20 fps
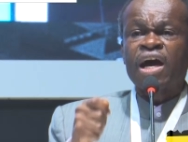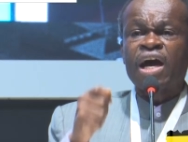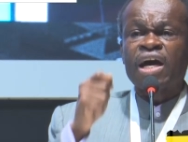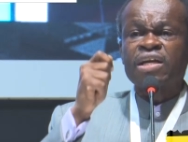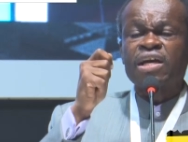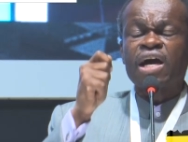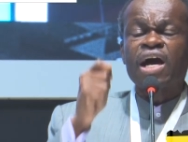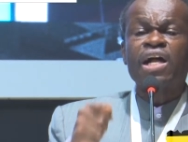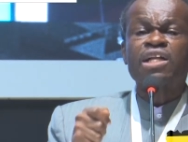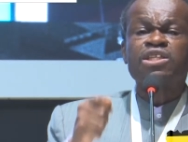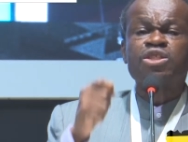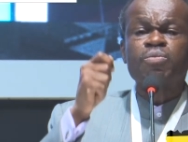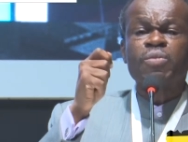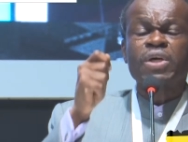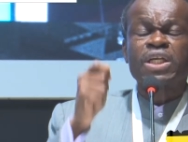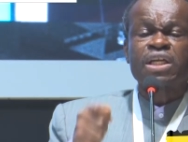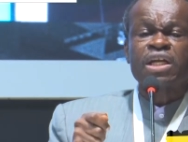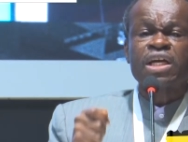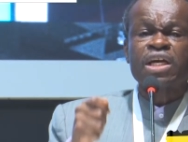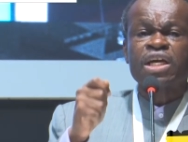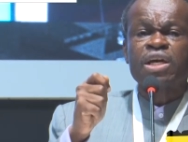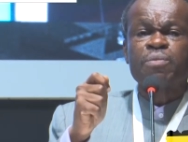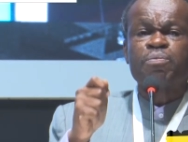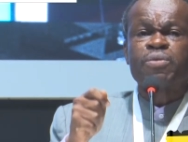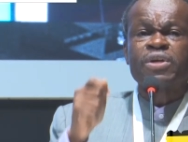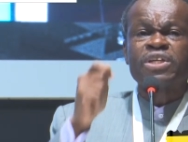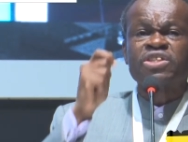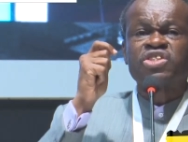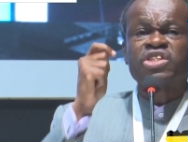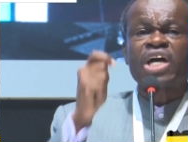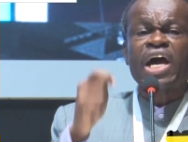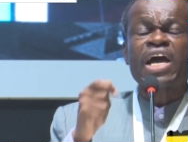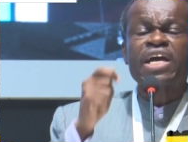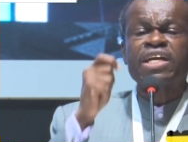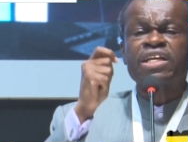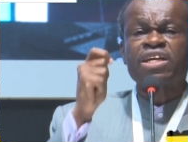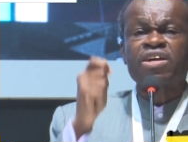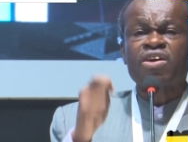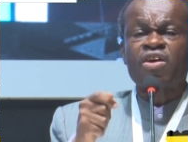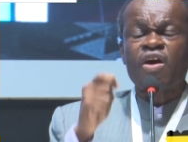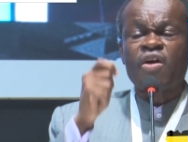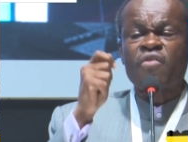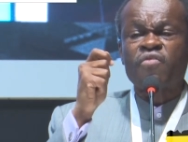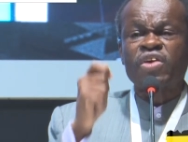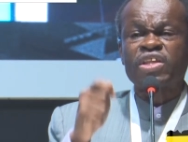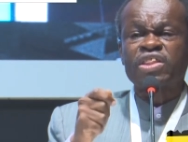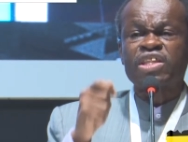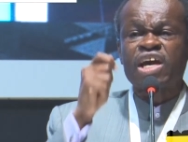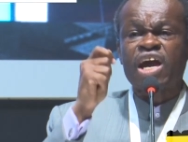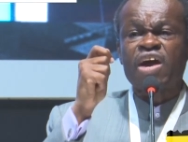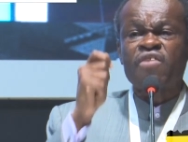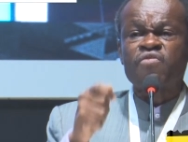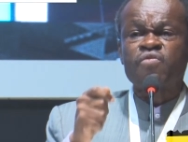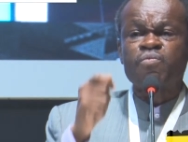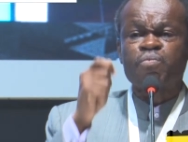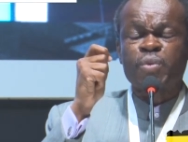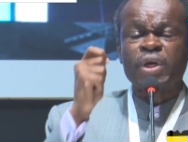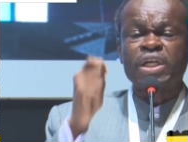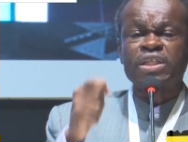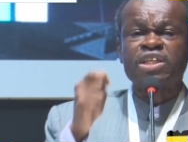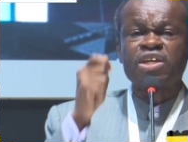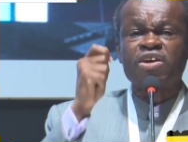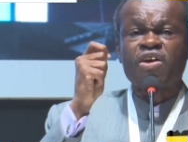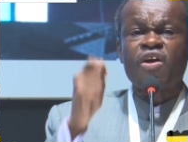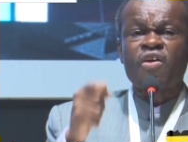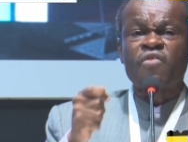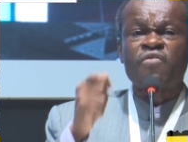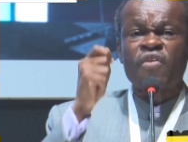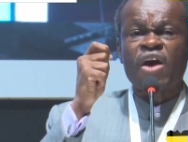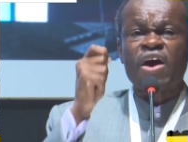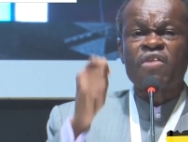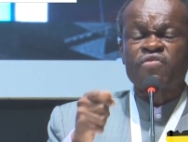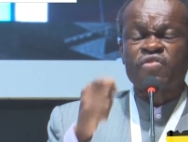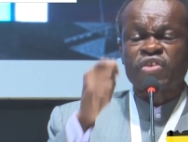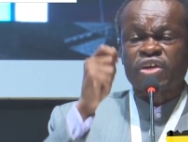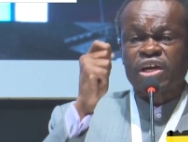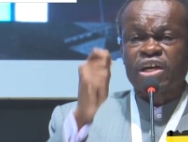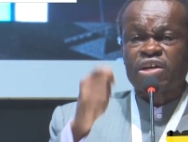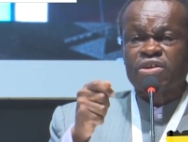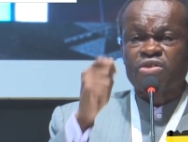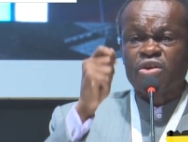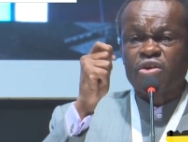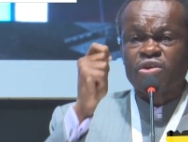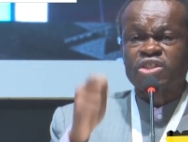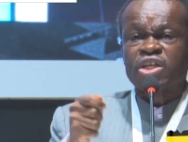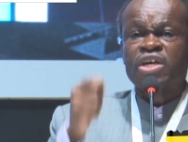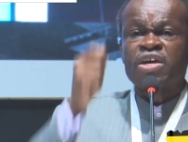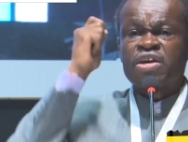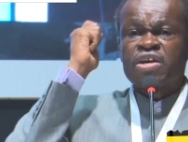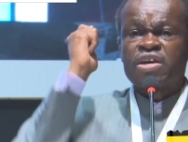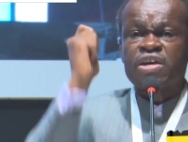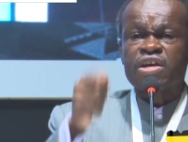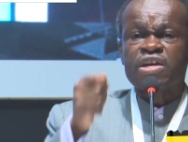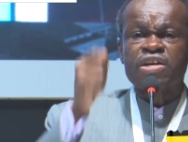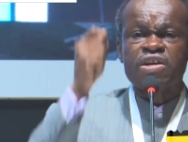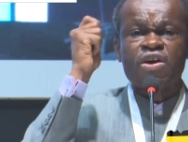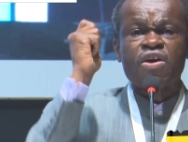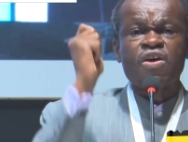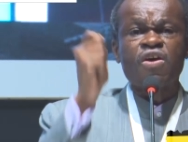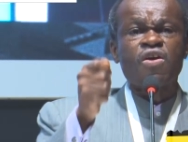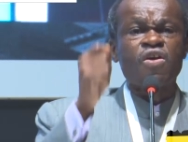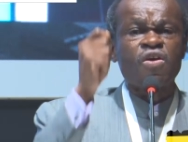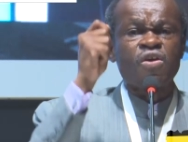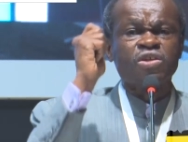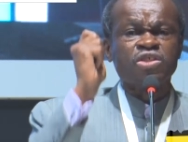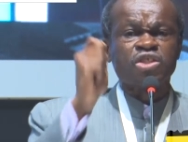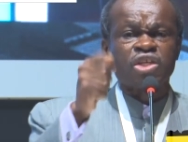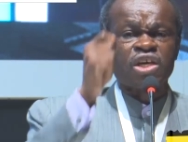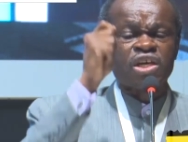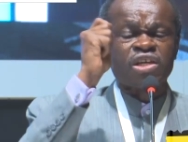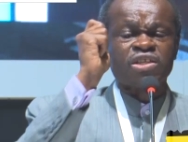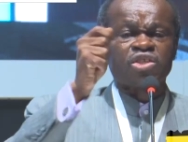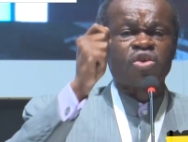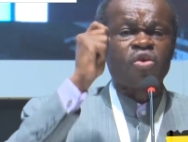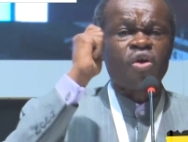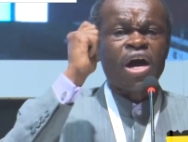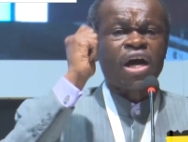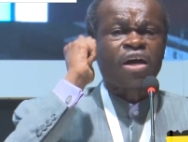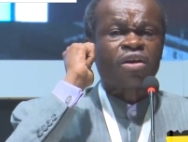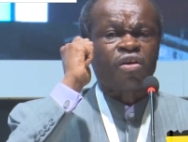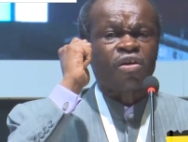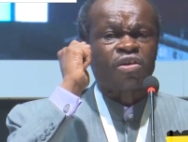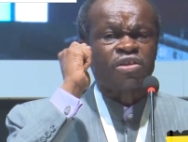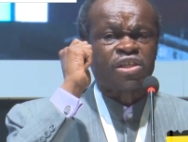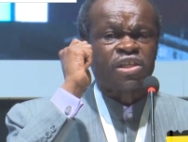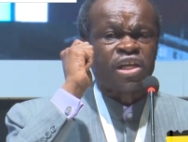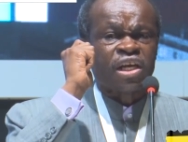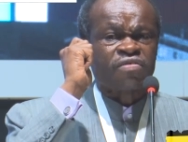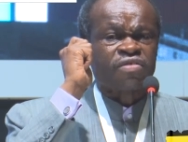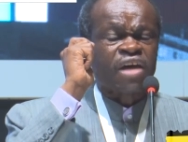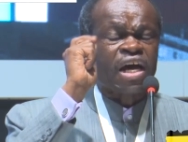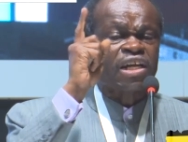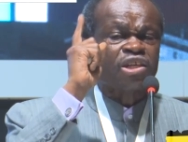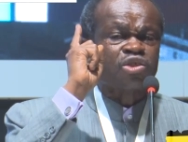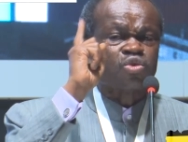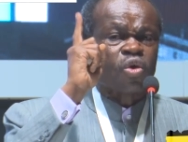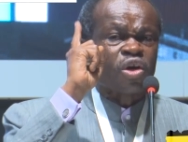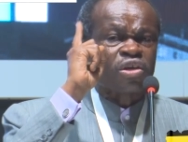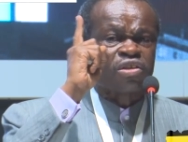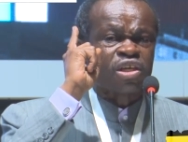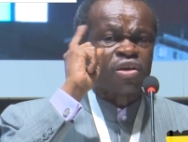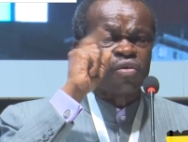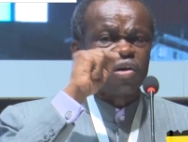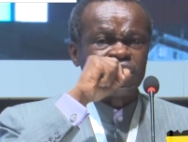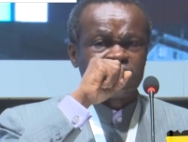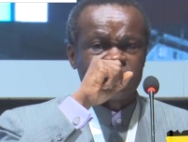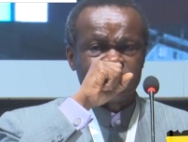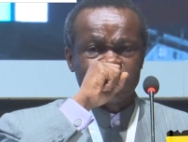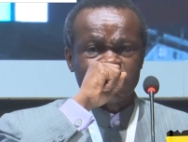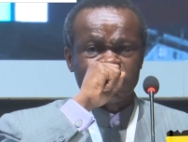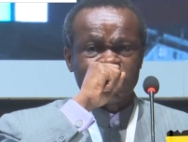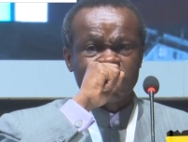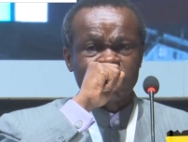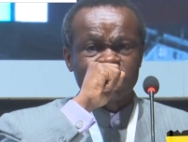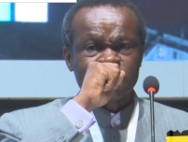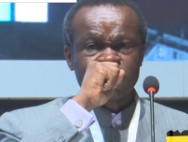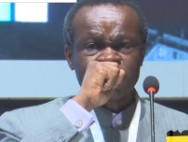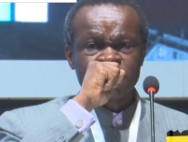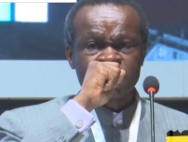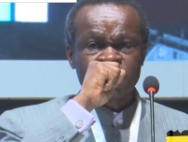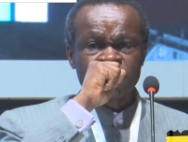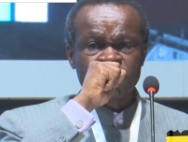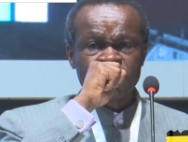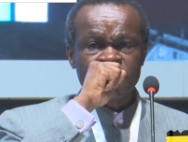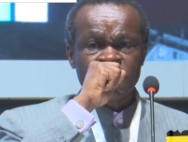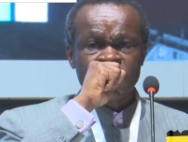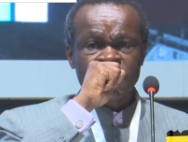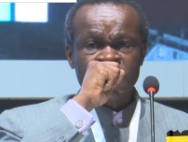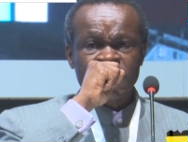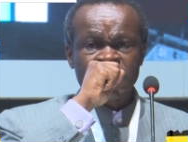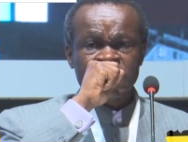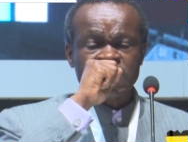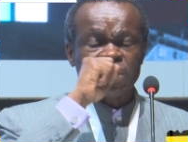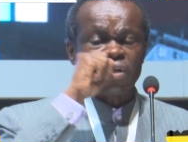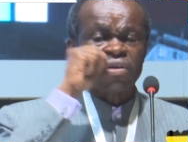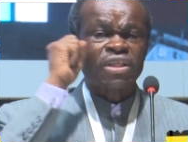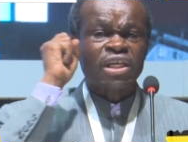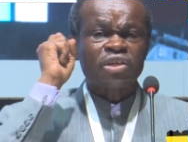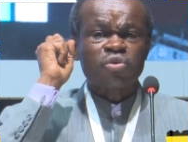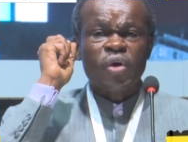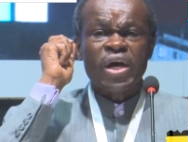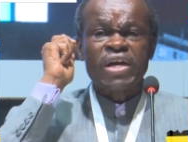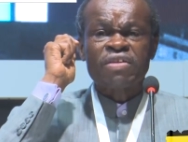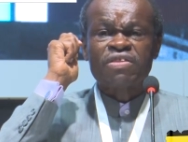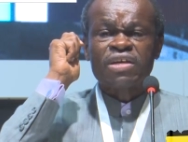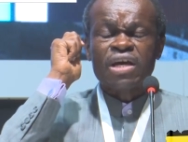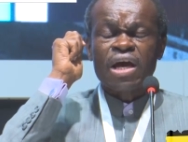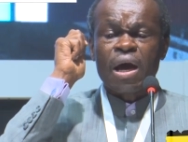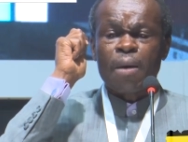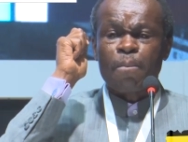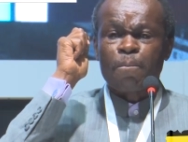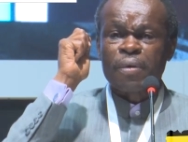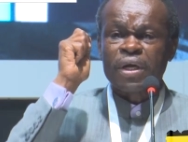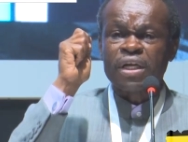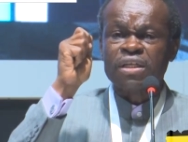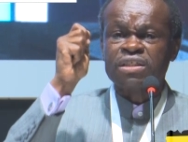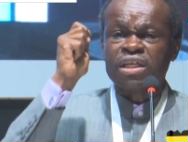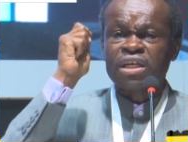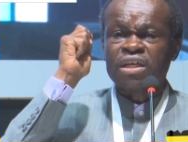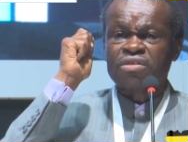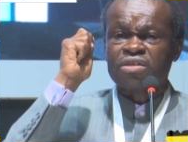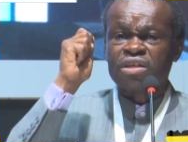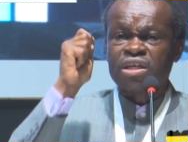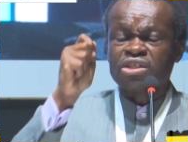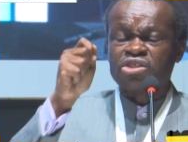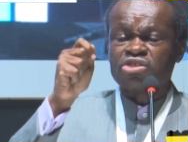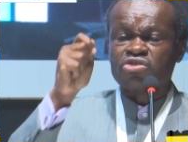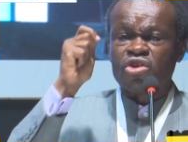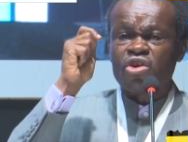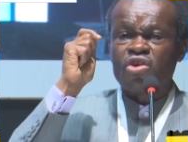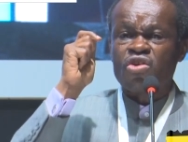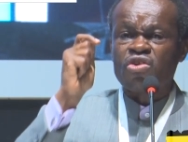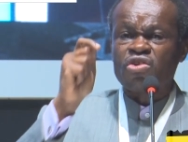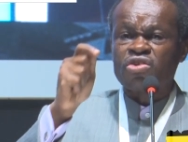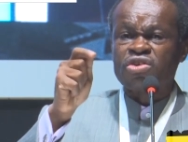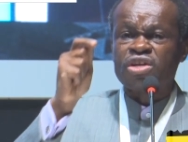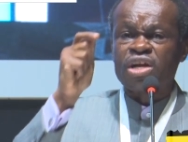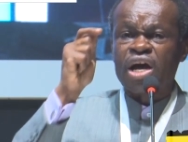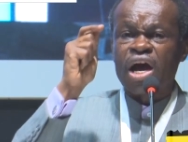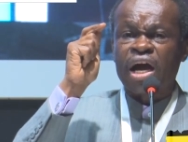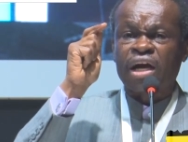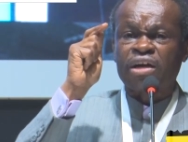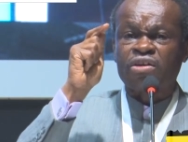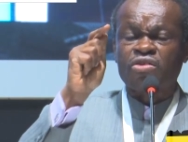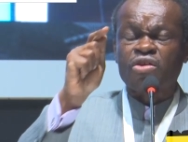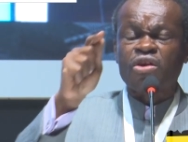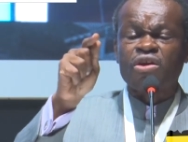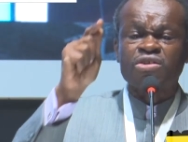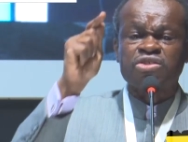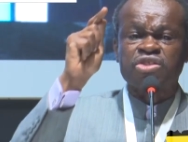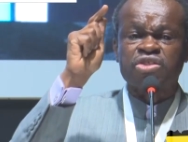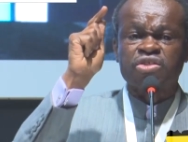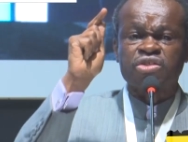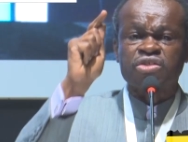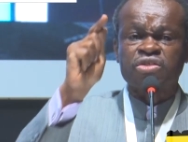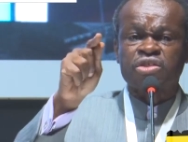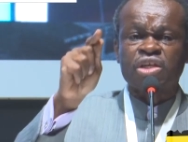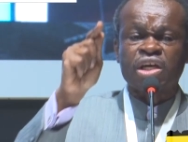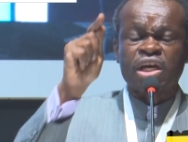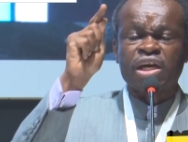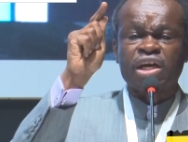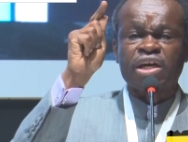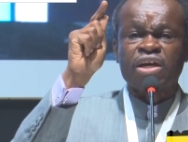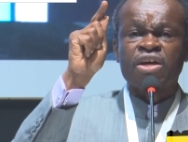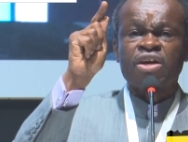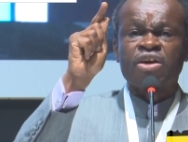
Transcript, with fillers: and ultimately presiding over the Af building of African roads, he knows he's our continent. That is what they were thinking. So that when they are building this road across the